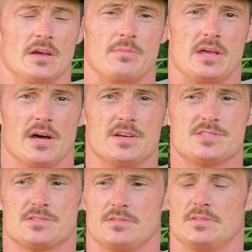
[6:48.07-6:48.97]

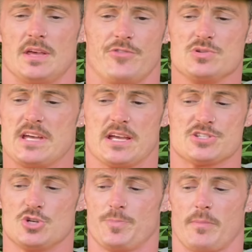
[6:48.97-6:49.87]
because if you take a
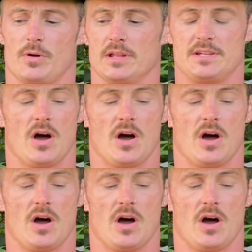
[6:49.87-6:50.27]
super bully